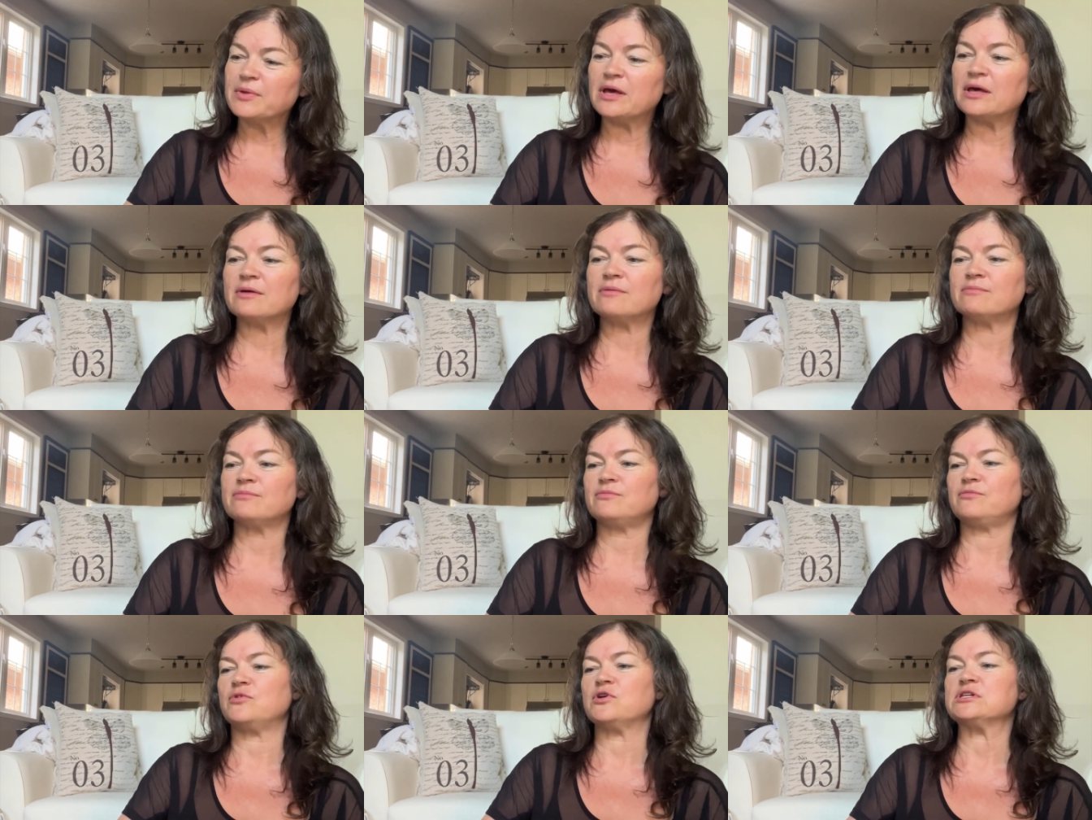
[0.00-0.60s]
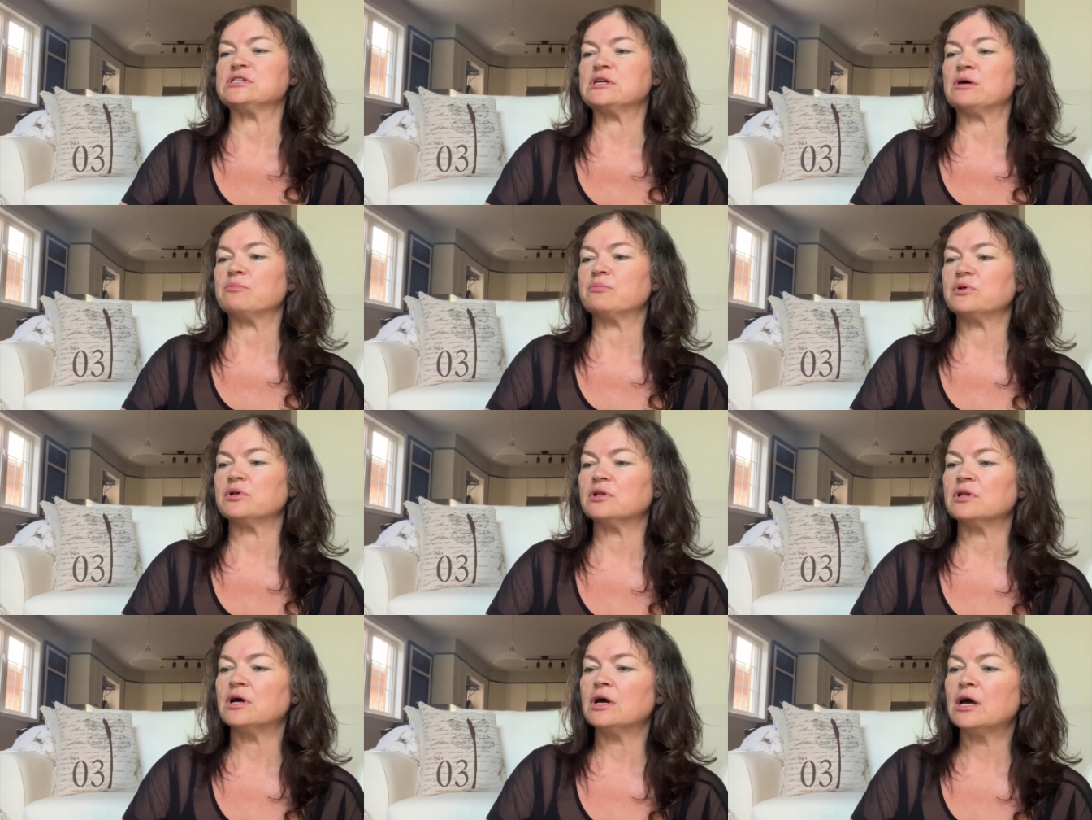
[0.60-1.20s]
And for
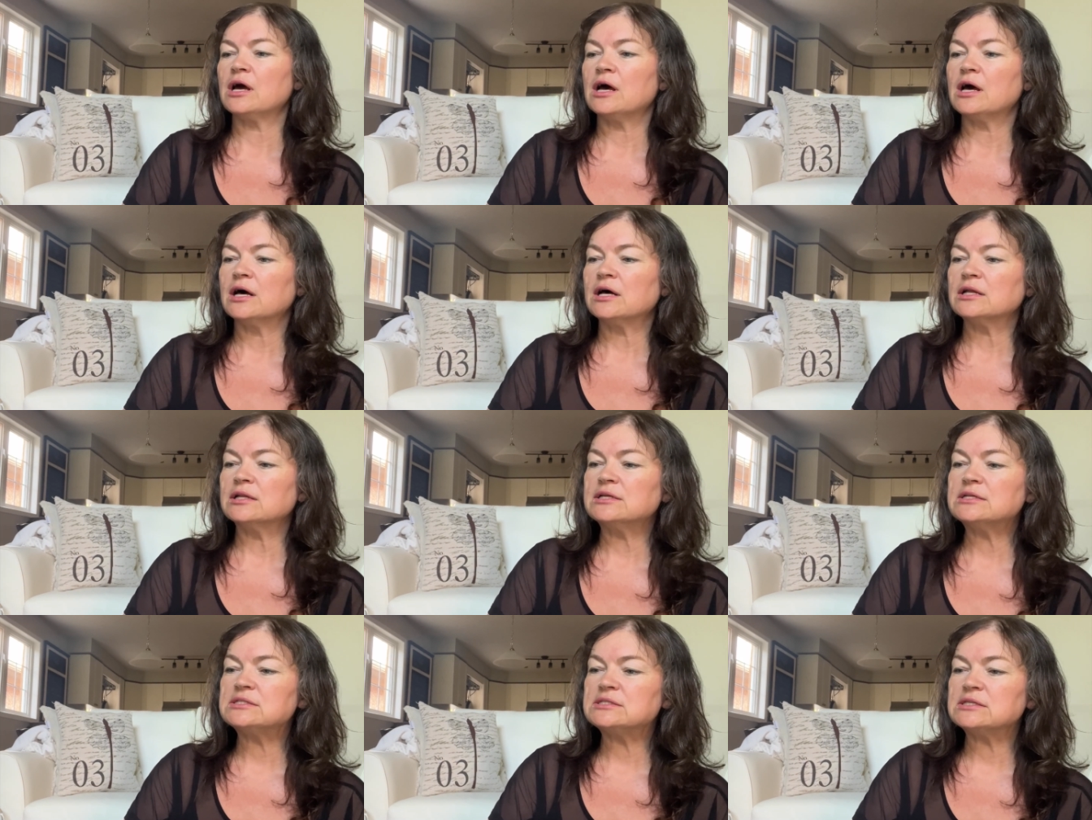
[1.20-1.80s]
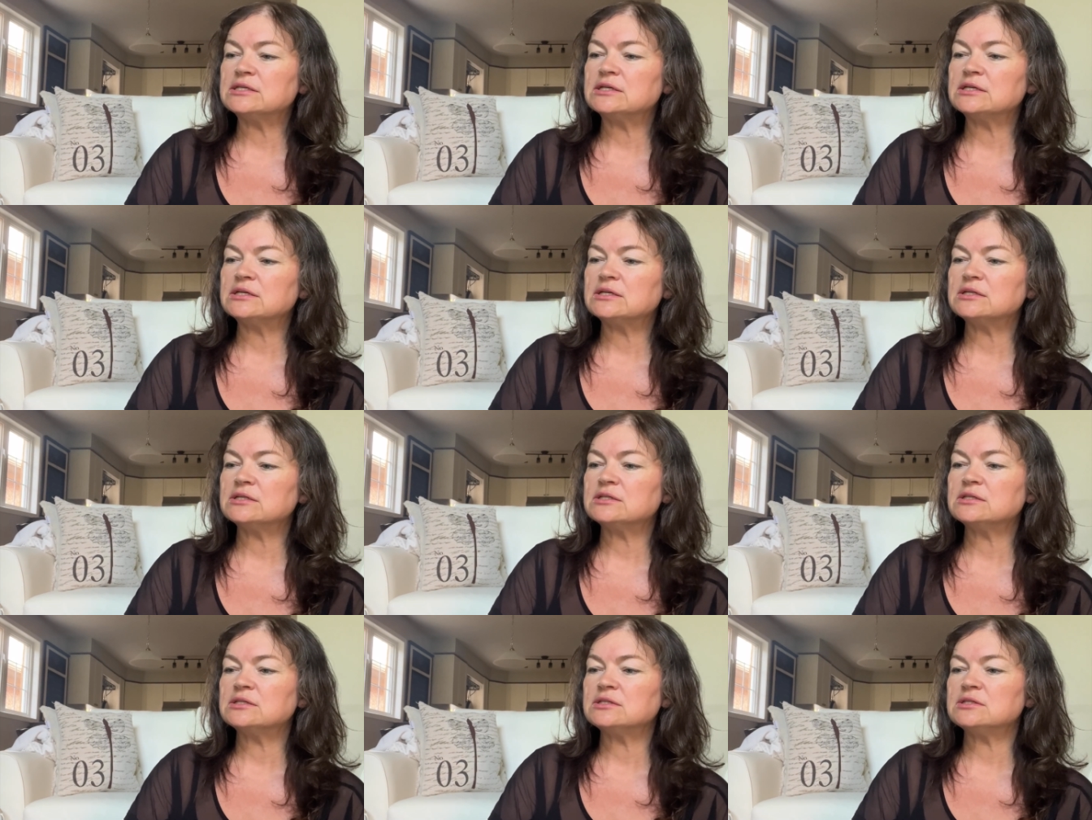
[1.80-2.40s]
example,
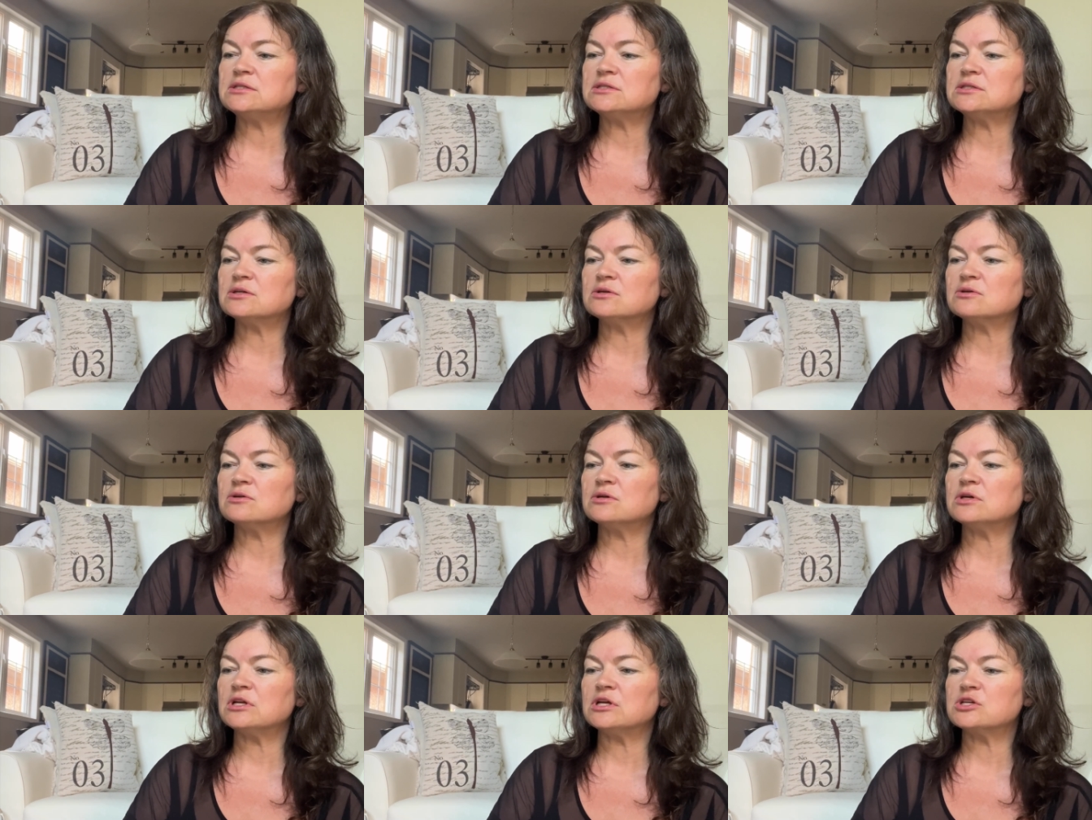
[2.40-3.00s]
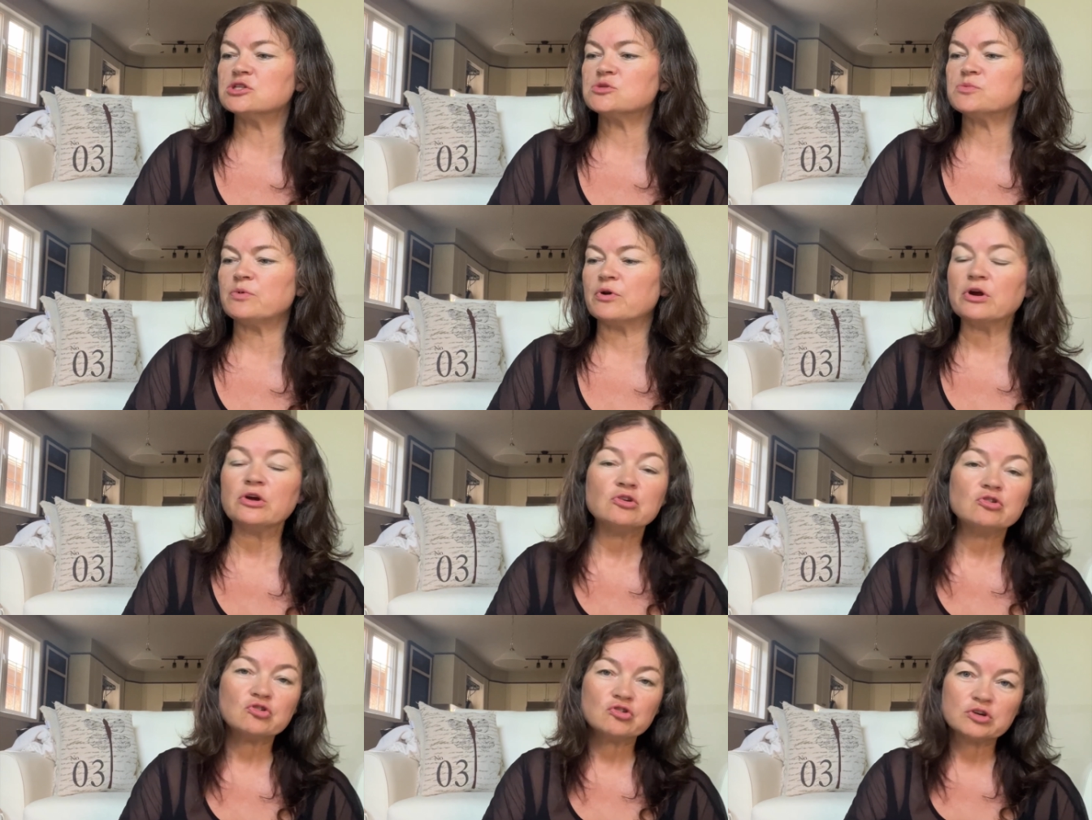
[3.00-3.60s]
listen to an
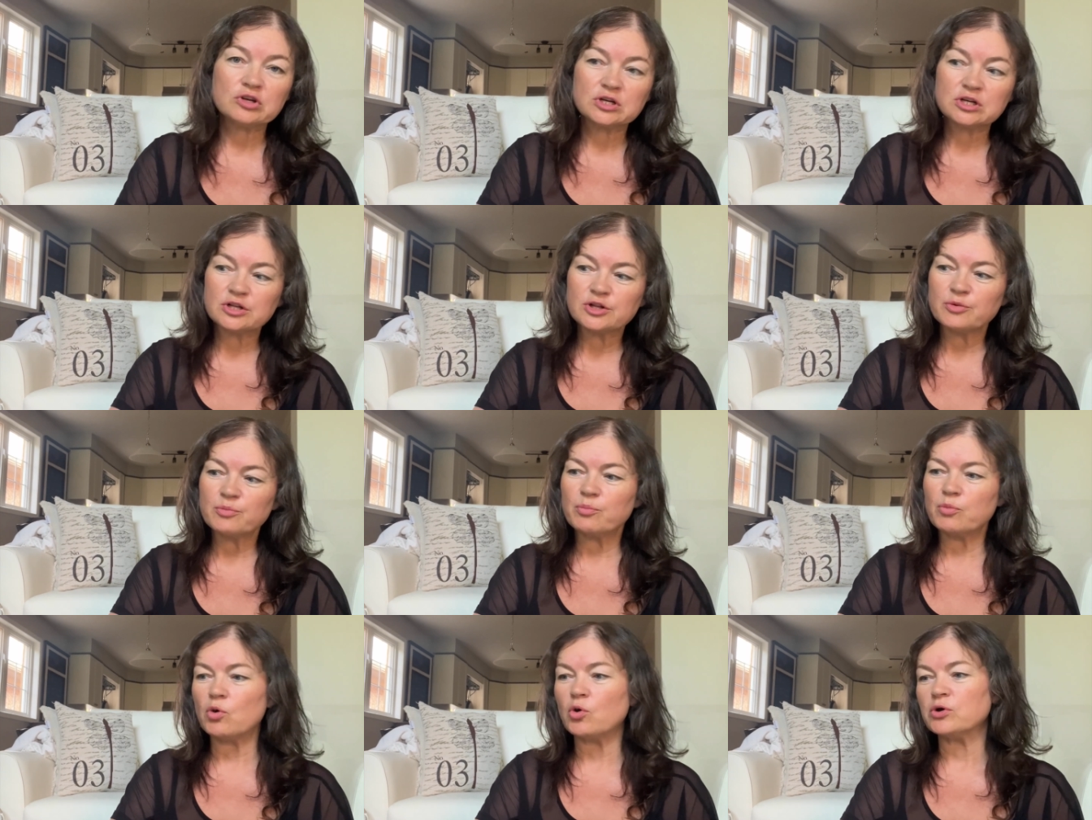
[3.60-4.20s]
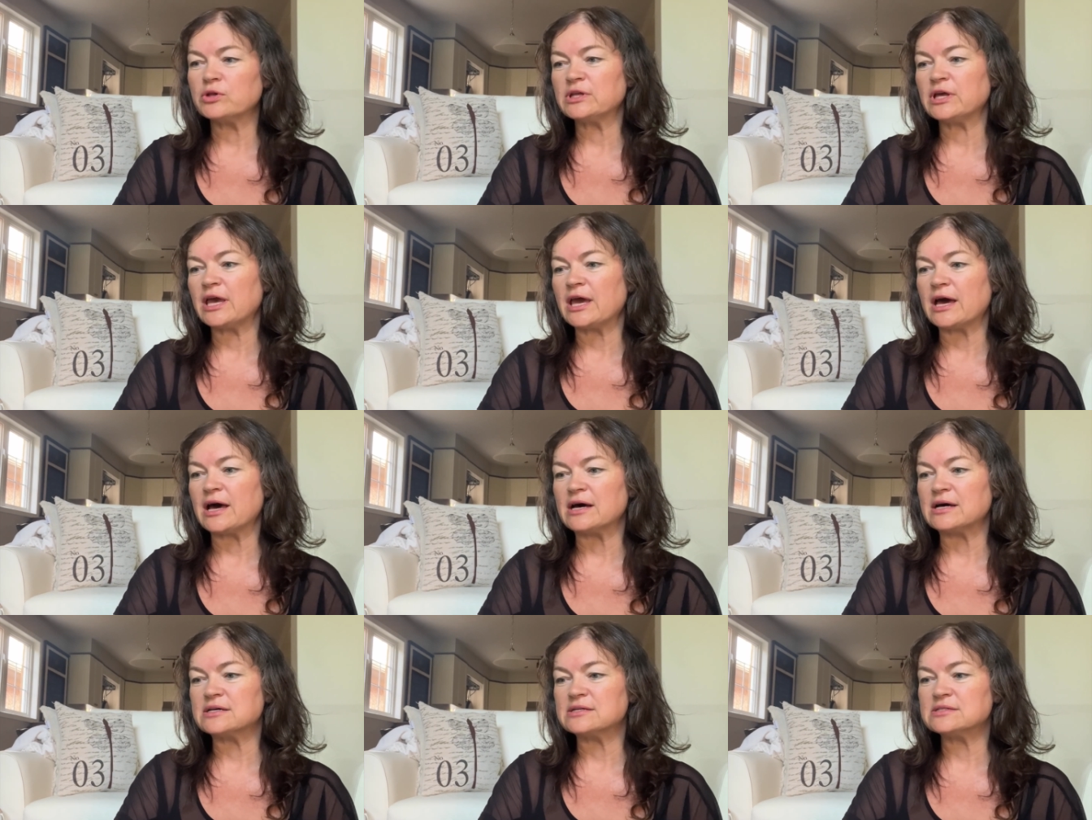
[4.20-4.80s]
inspirational
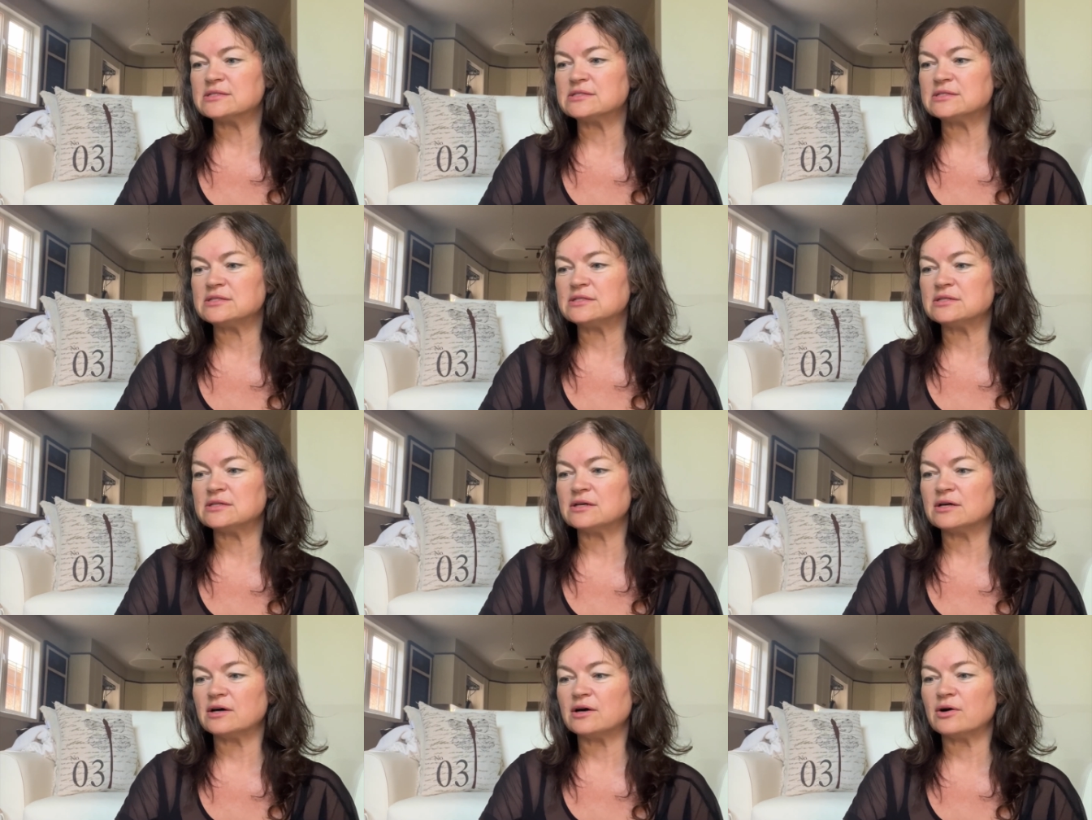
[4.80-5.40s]
podcast